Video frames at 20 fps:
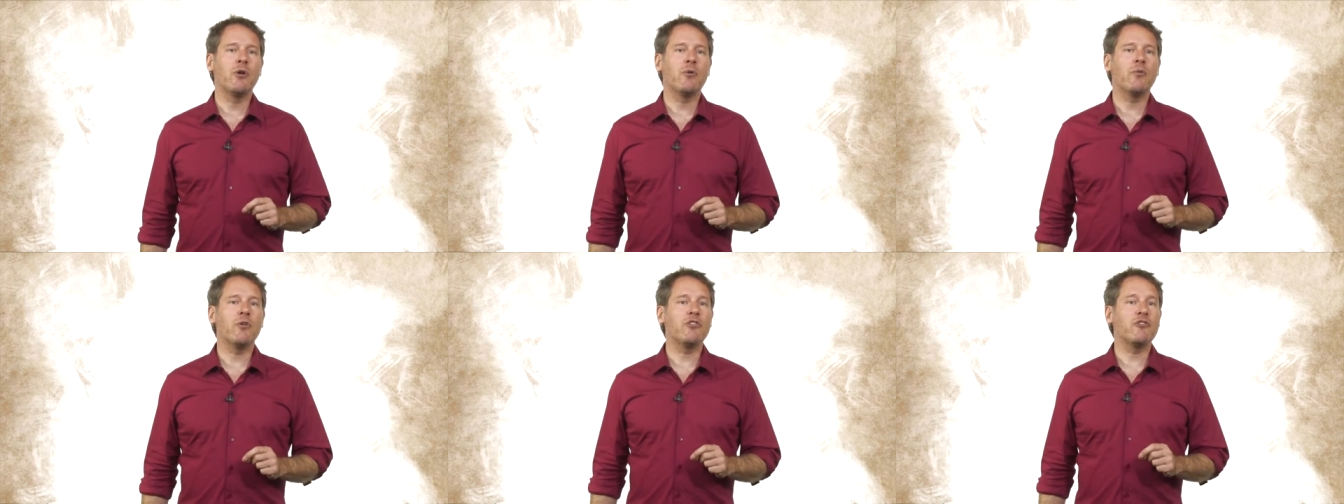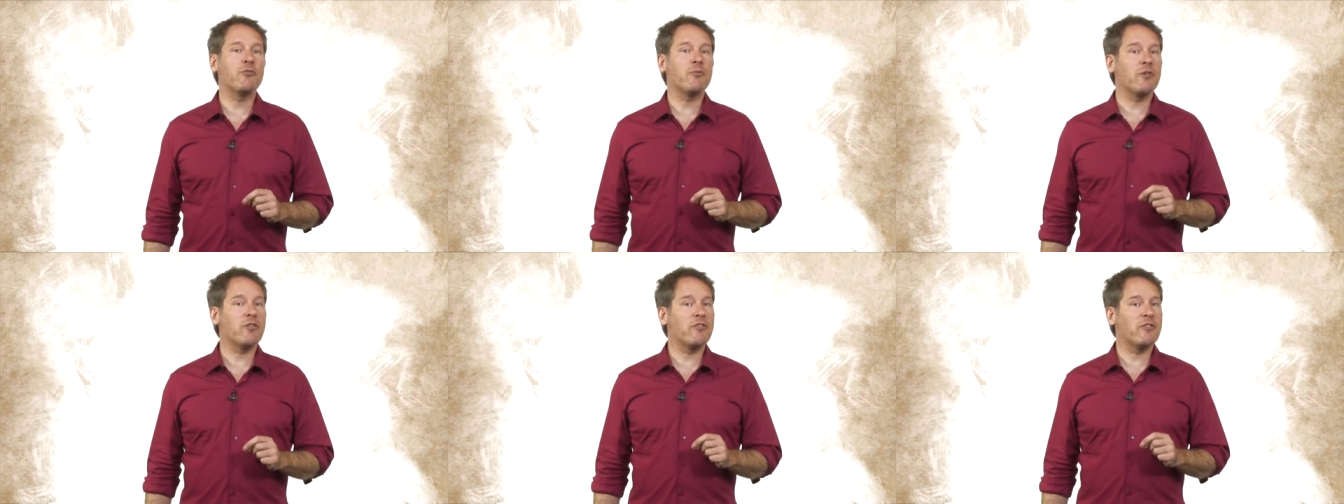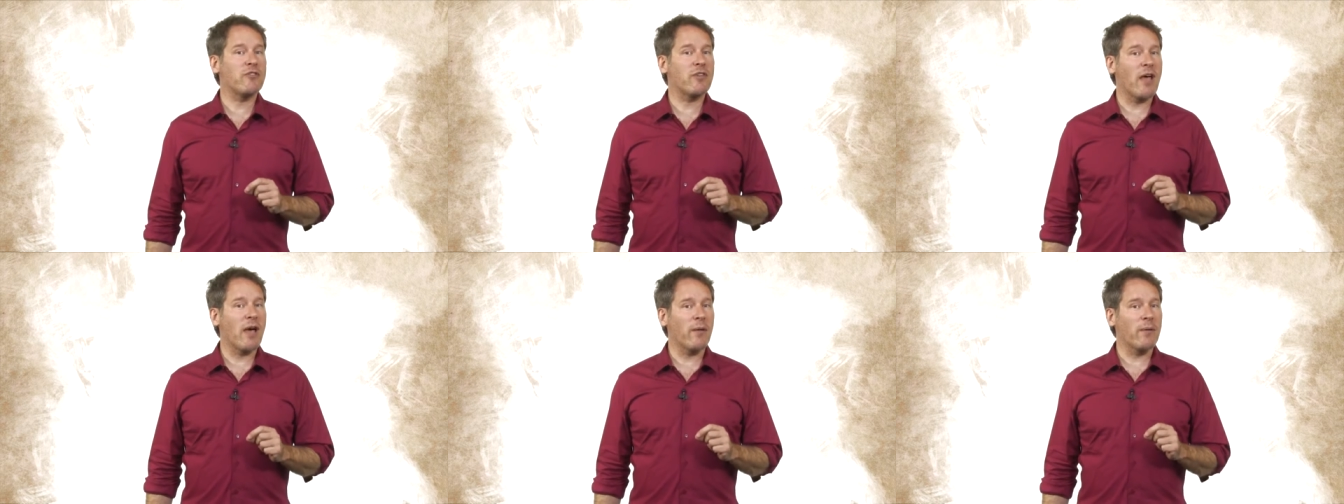which would
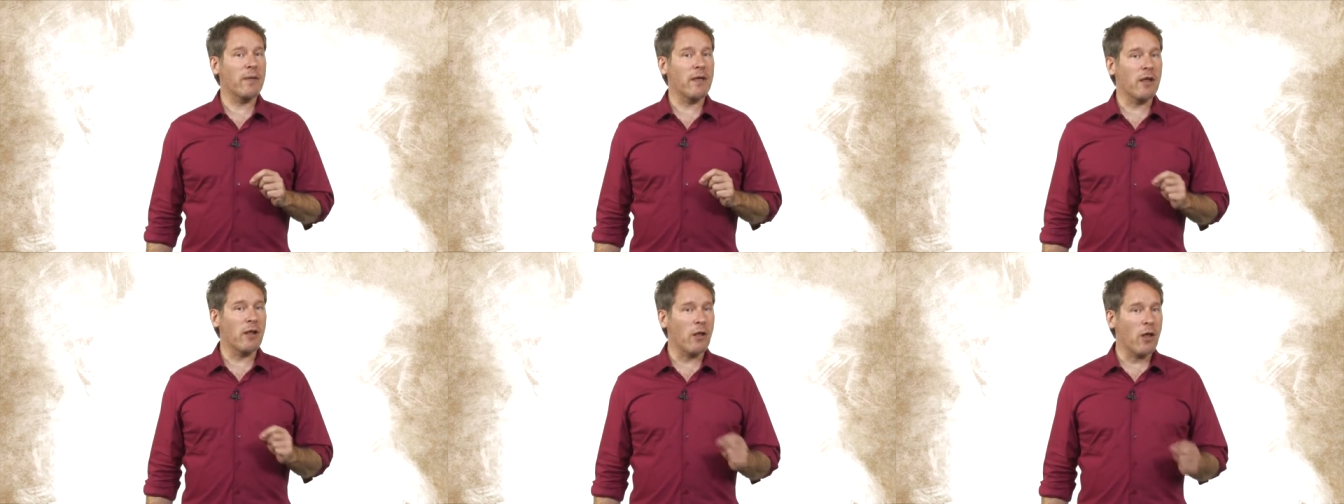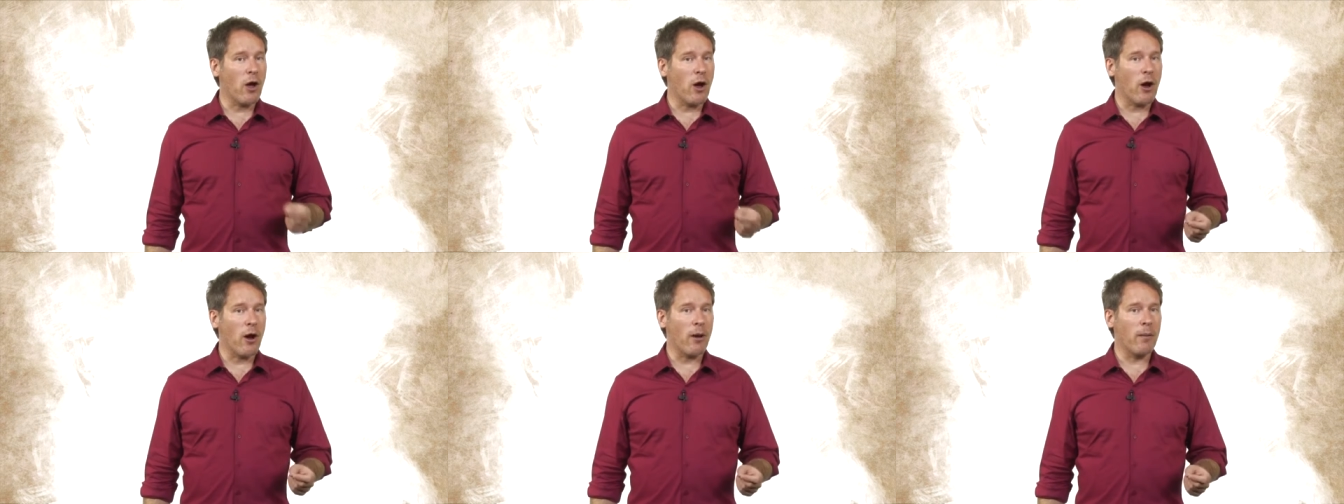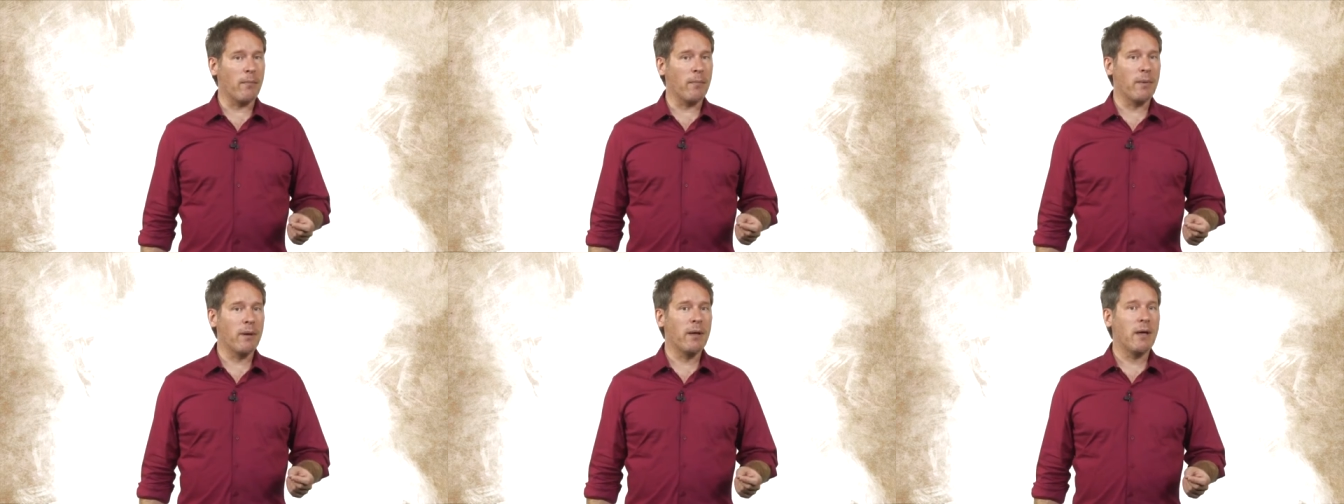sound the
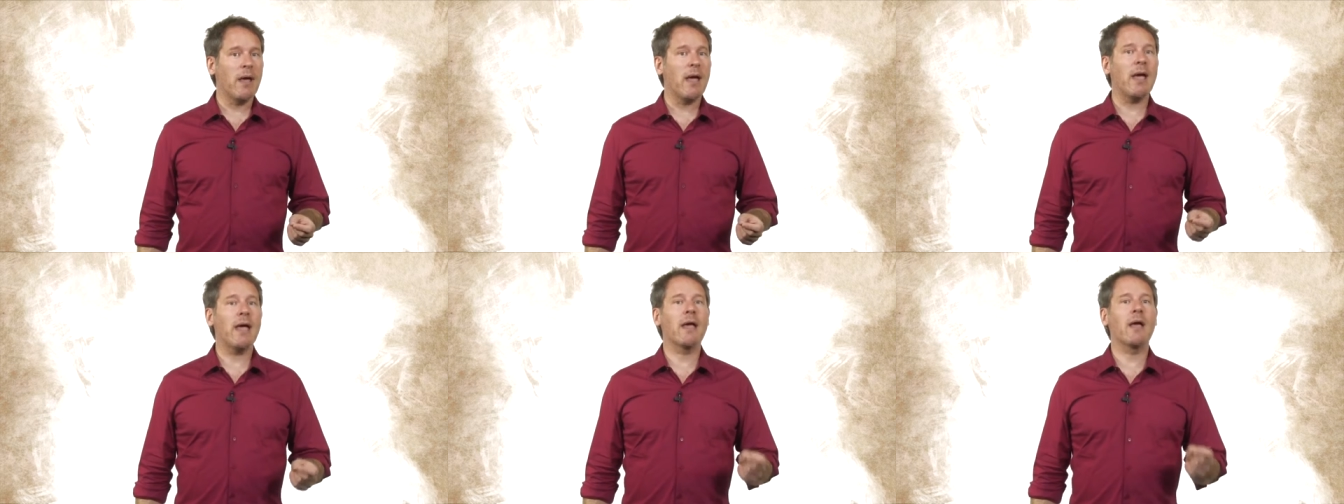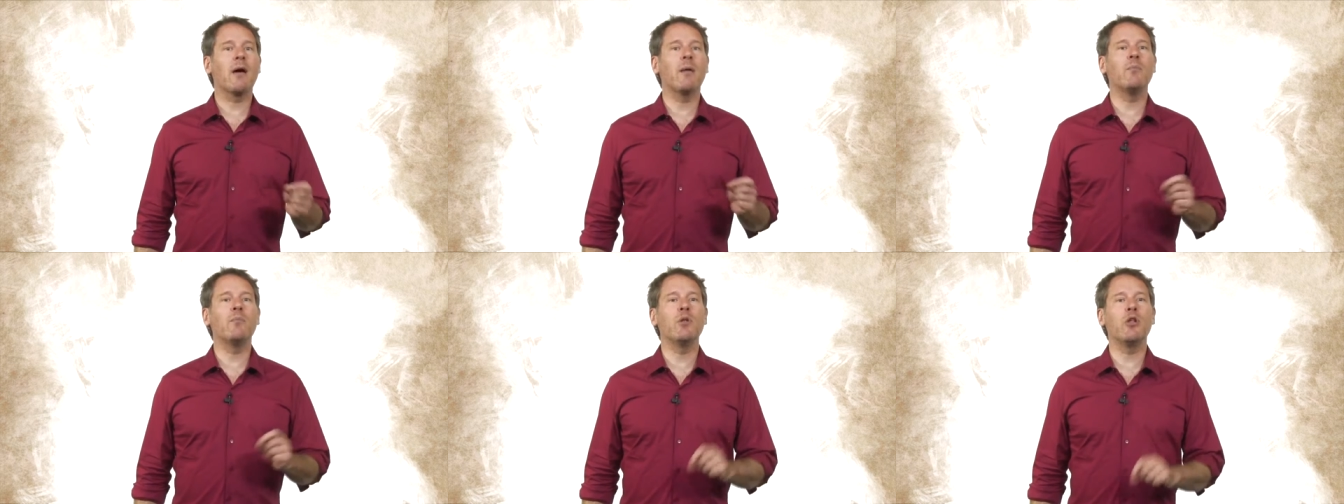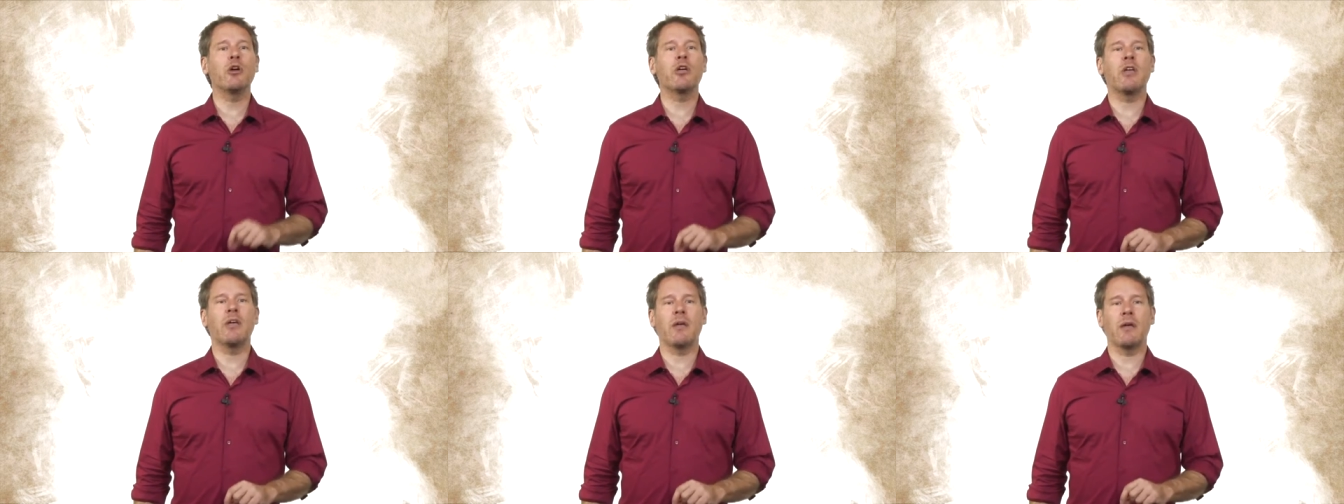alarm and come
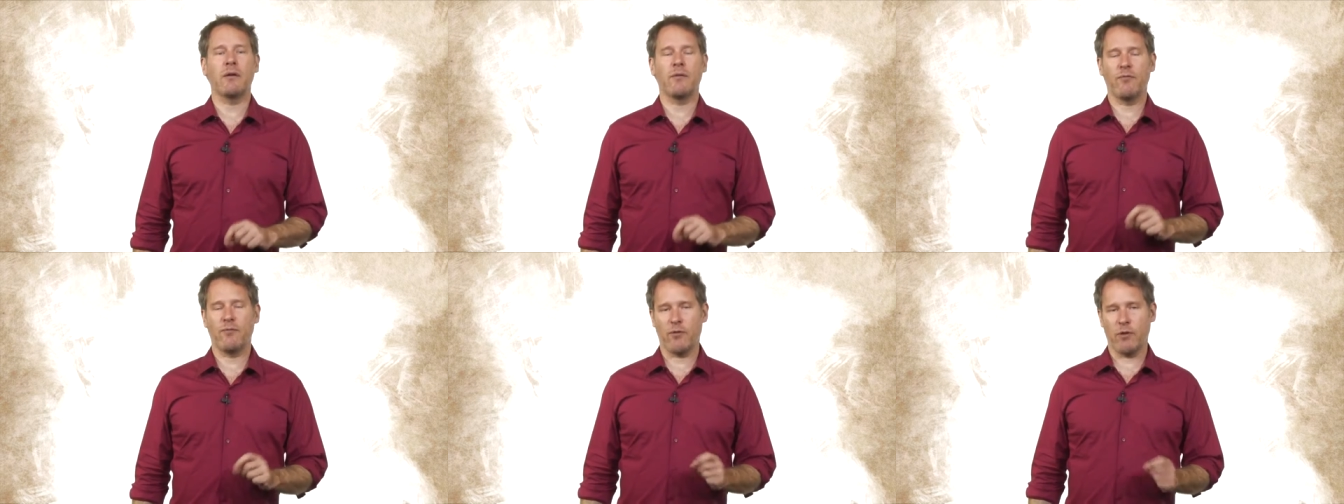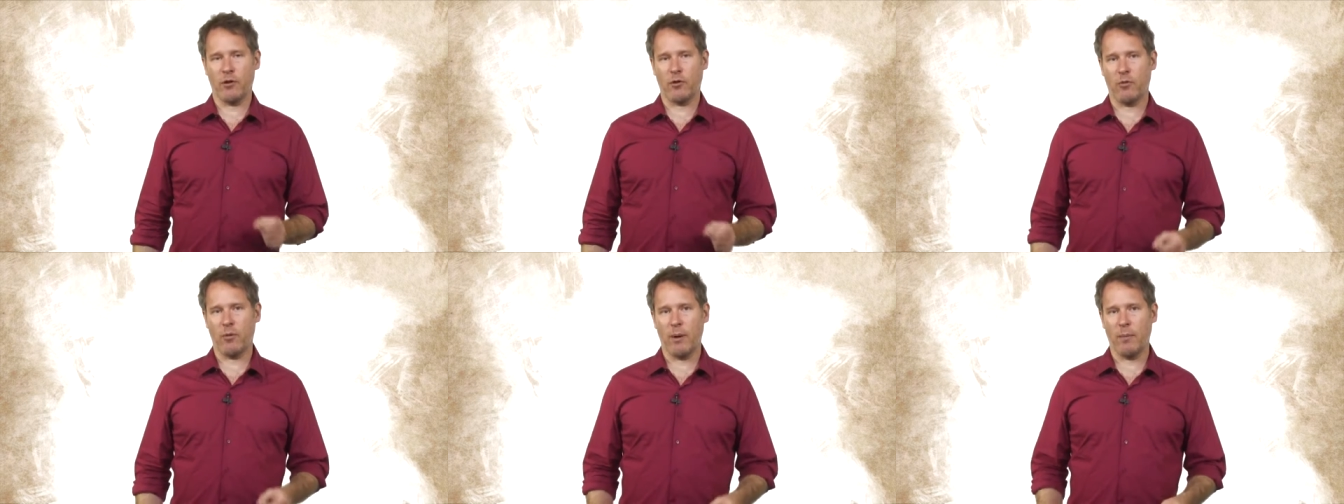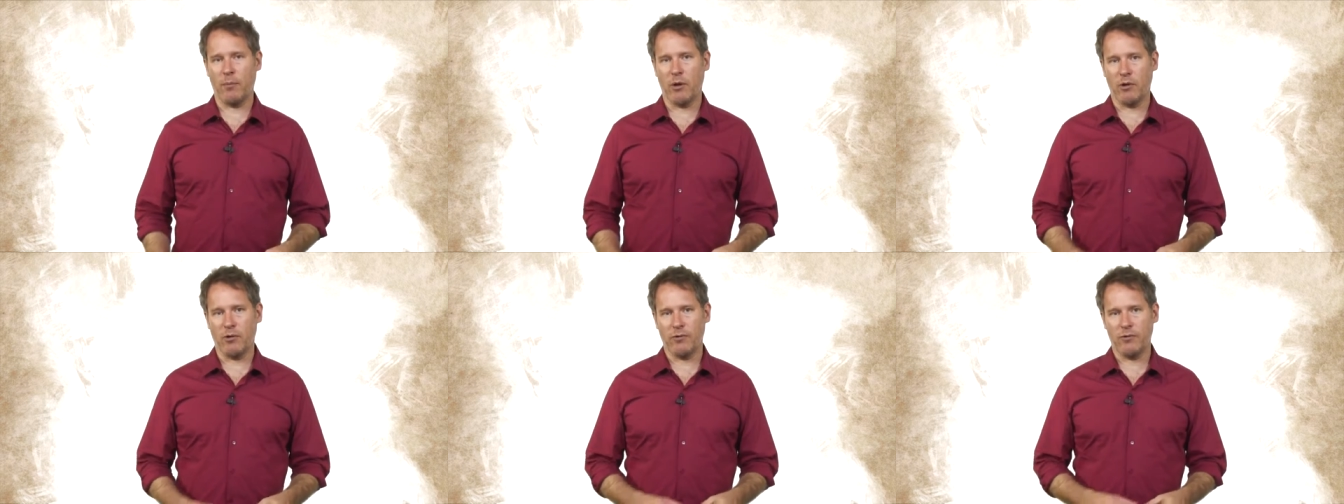looking for the
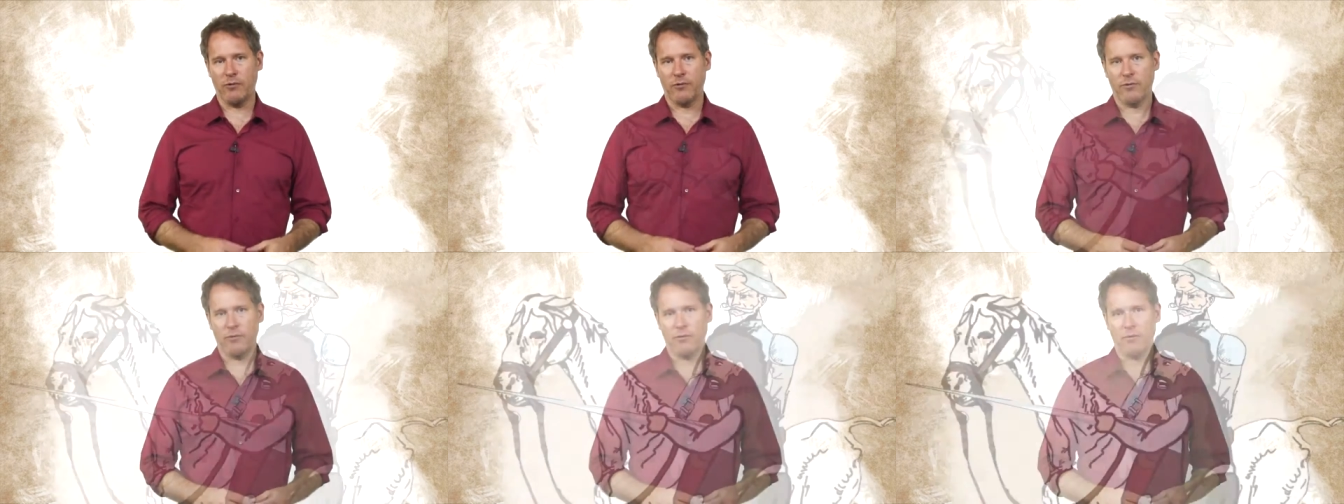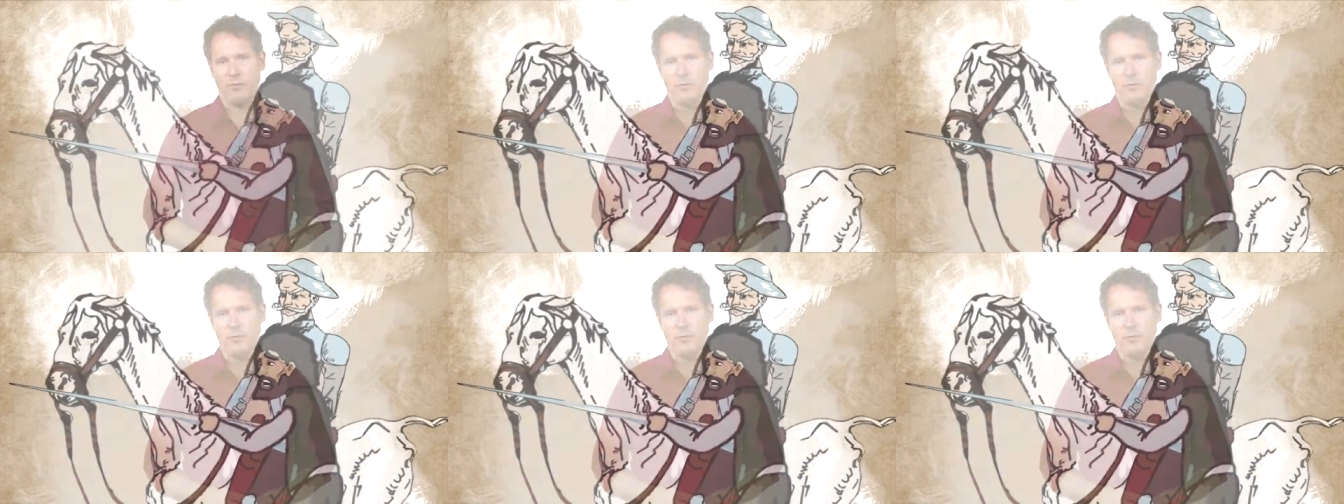criminals.